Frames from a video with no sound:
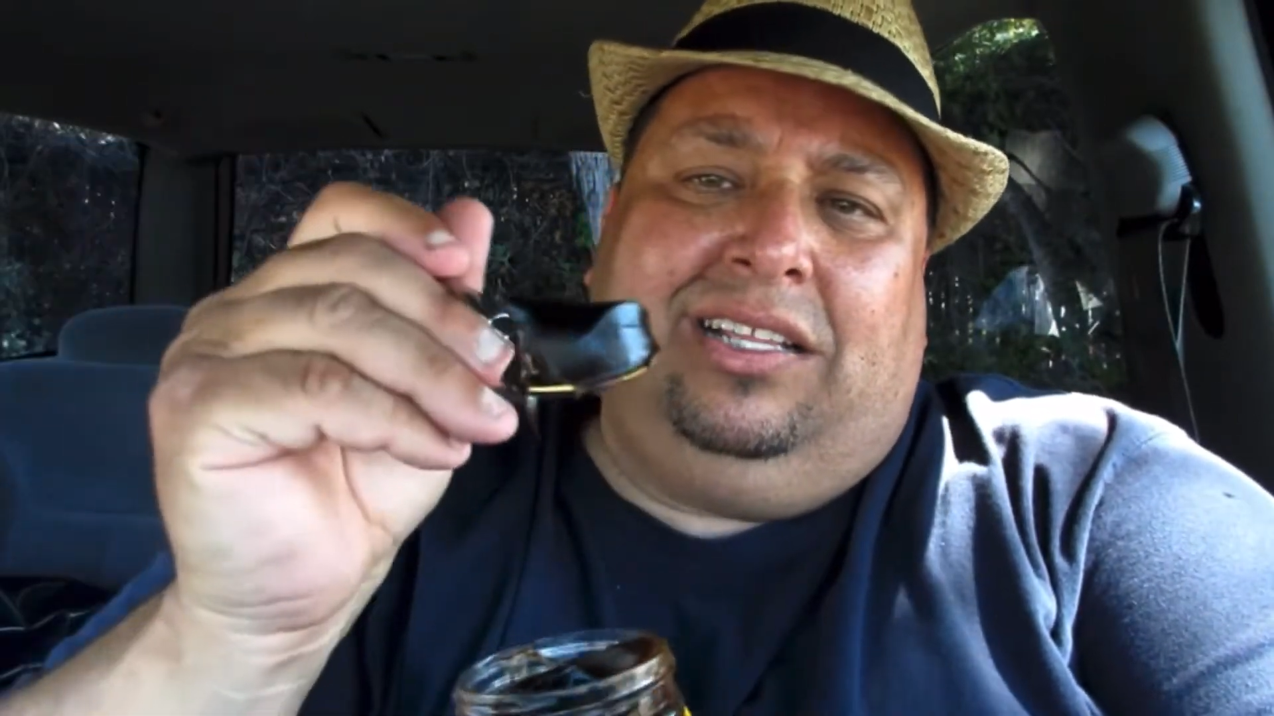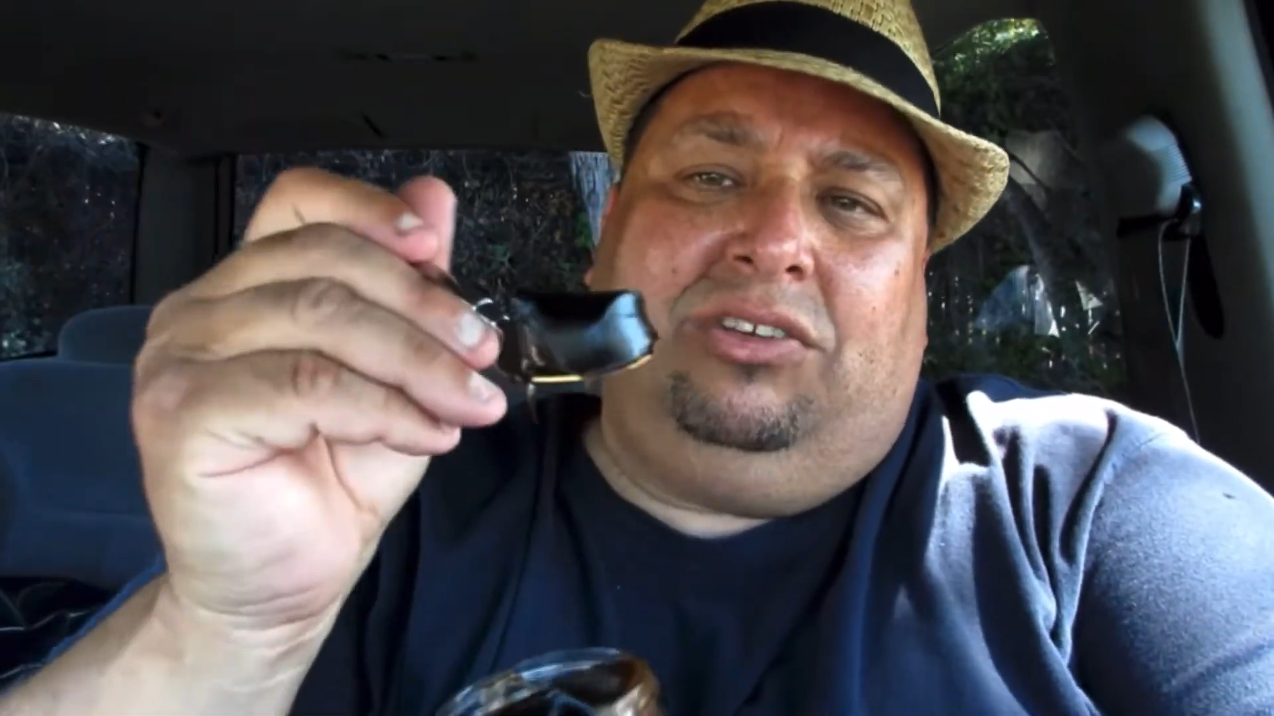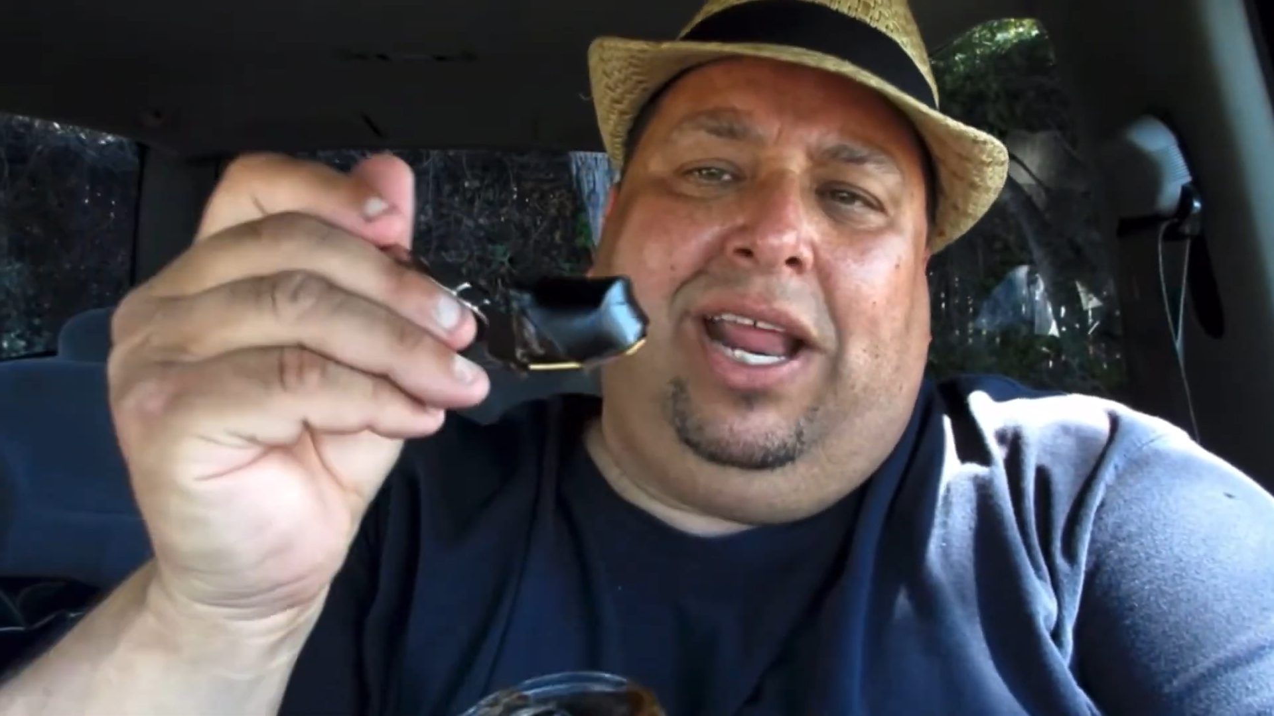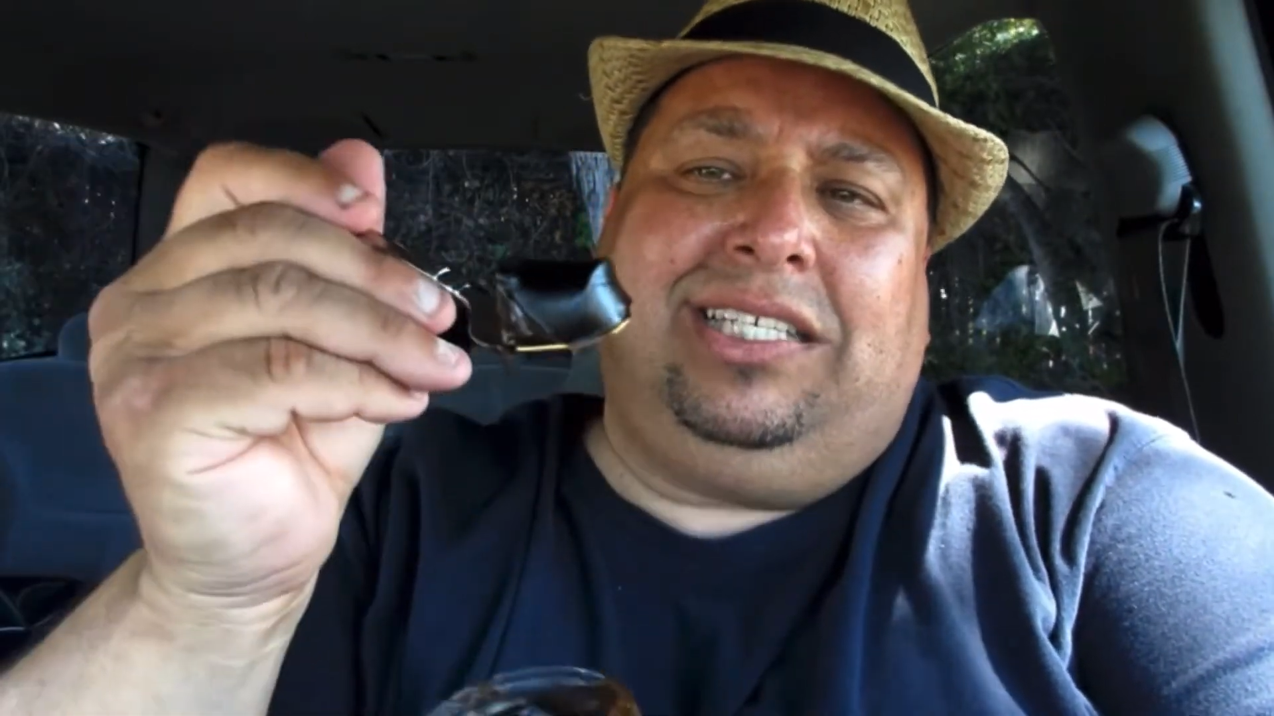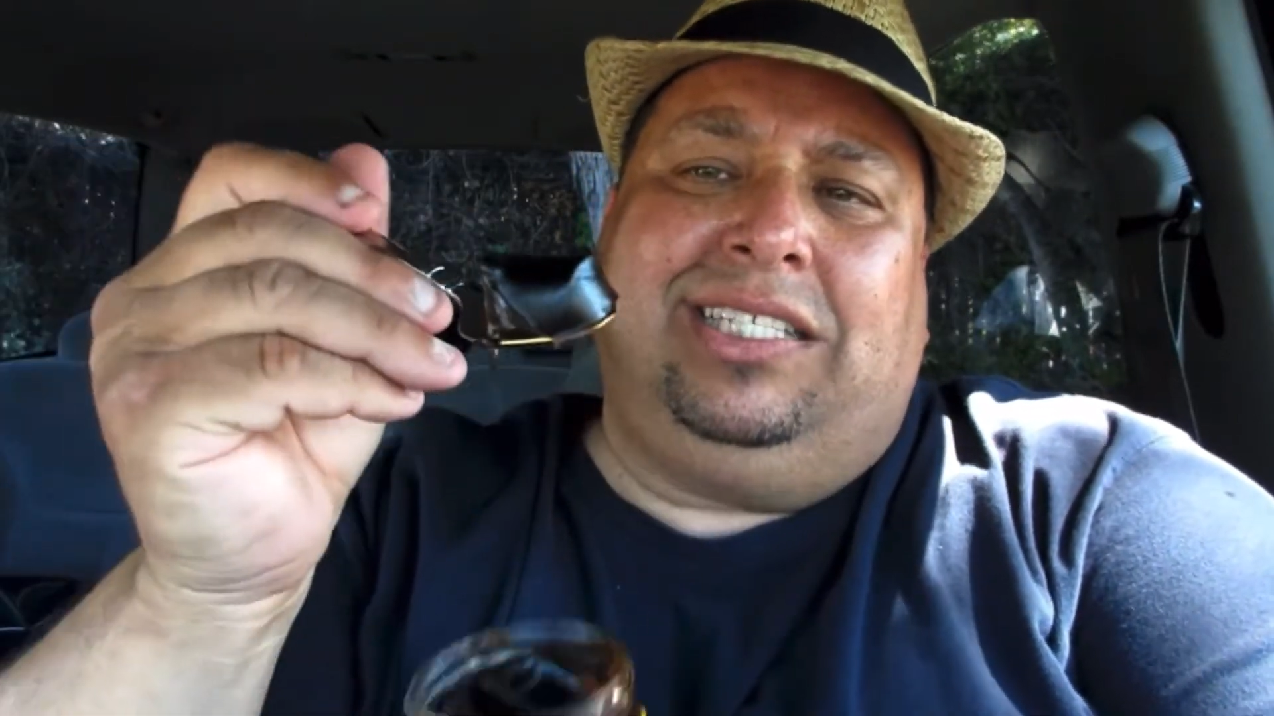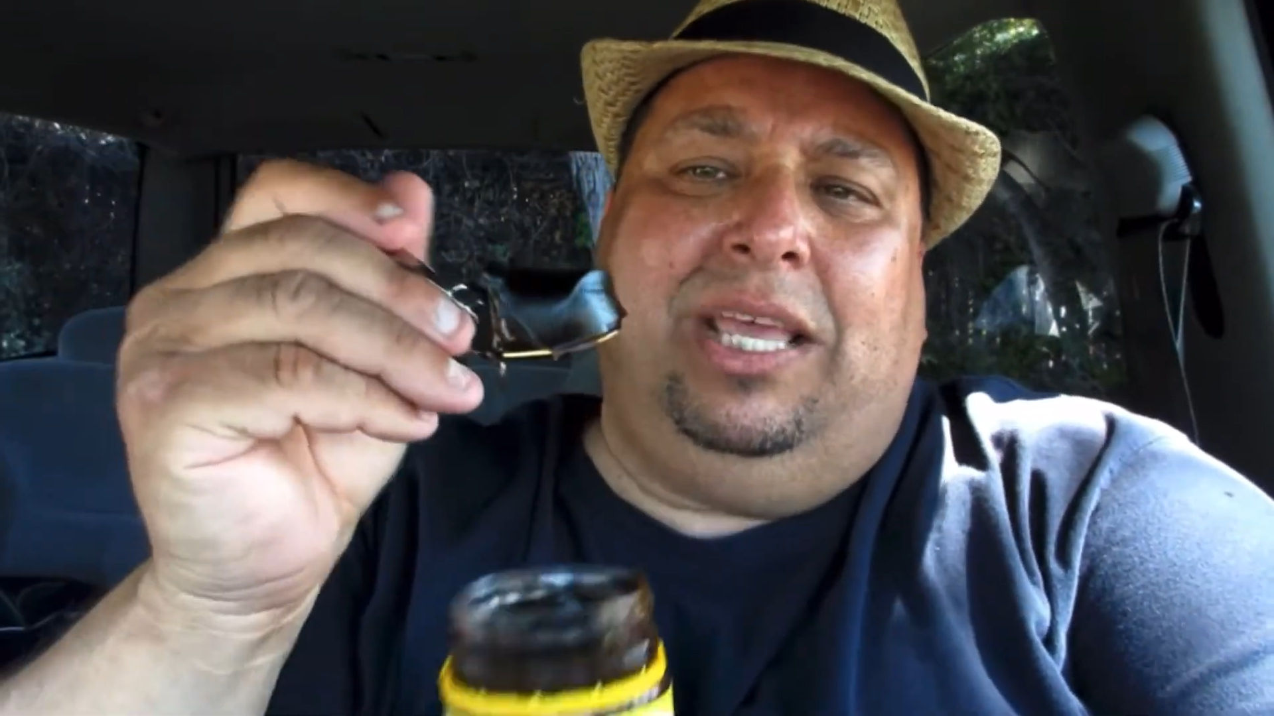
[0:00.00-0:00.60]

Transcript: So it has the